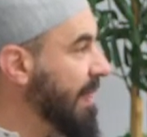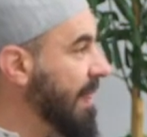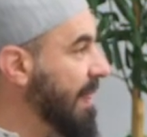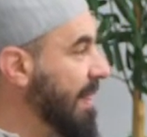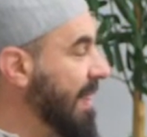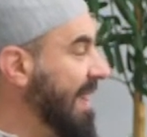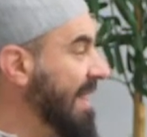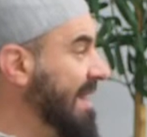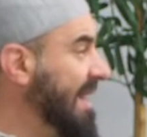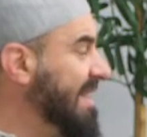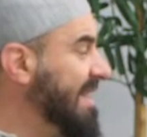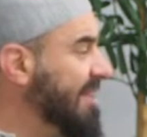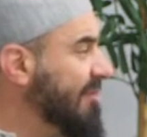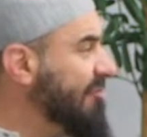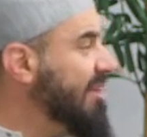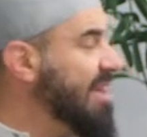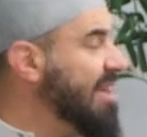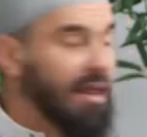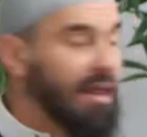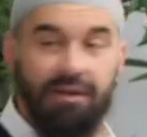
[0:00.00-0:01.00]
And that's a
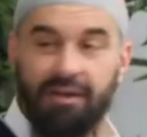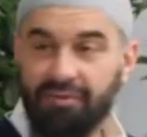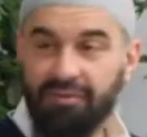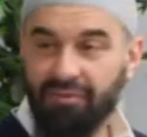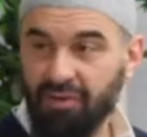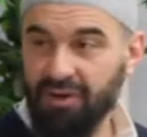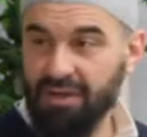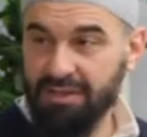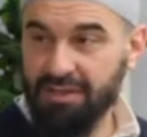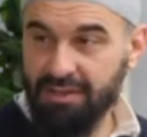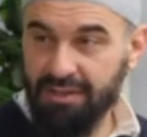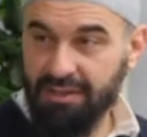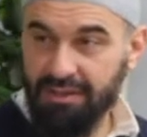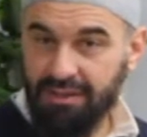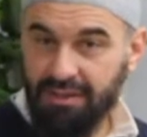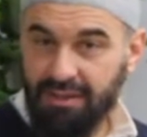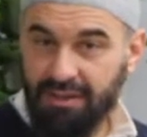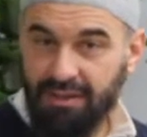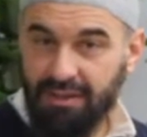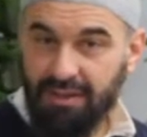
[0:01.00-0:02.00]
reality for us.
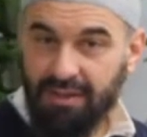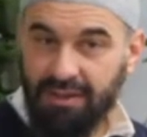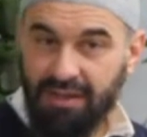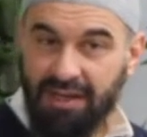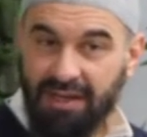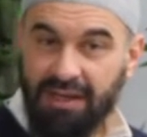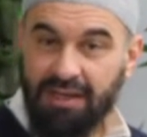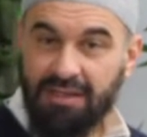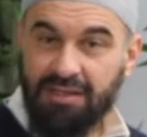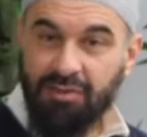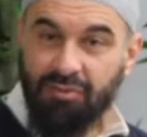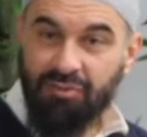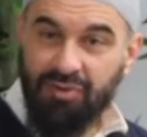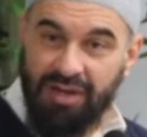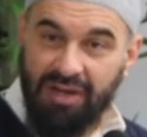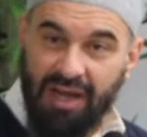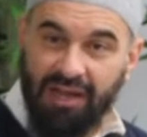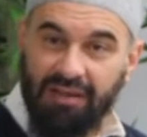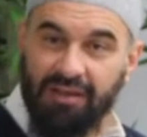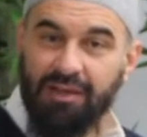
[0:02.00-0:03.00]
And it's a
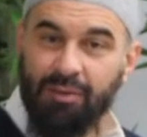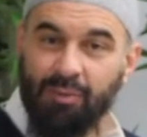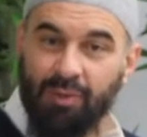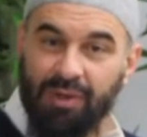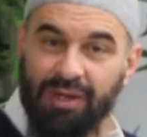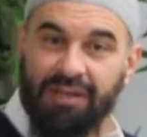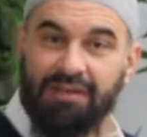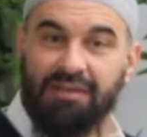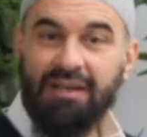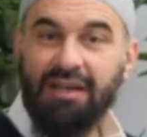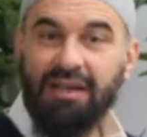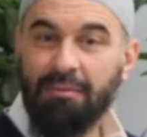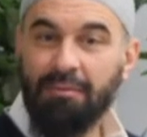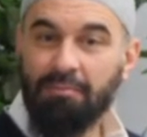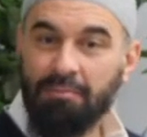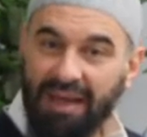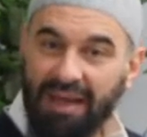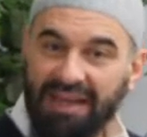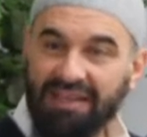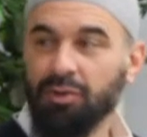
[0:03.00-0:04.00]
reality we need to come
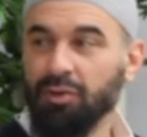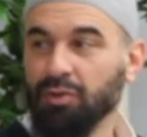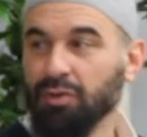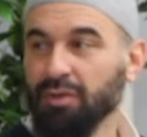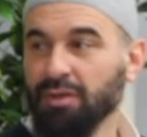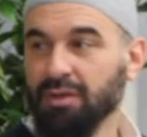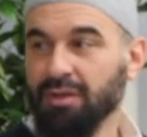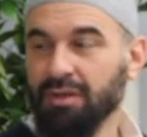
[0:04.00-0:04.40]
back to.